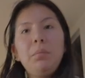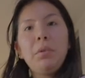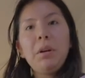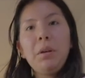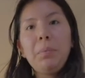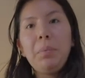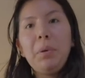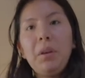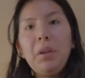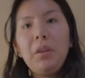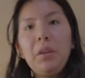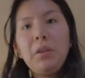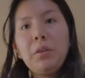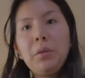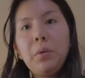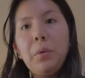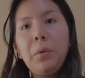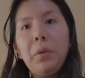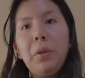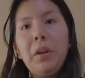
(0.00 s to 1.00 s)
rip this
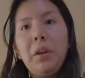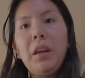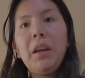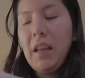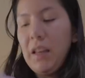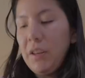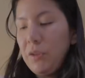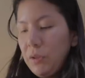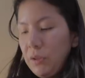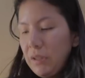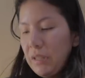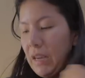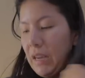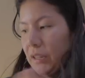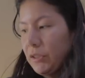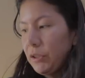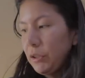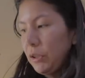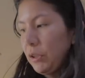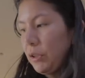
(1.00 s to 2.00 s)
whole thing and just
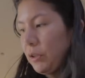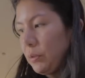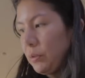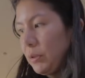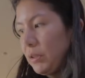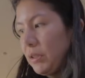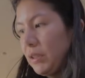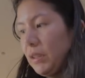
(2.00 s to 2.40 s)
actually use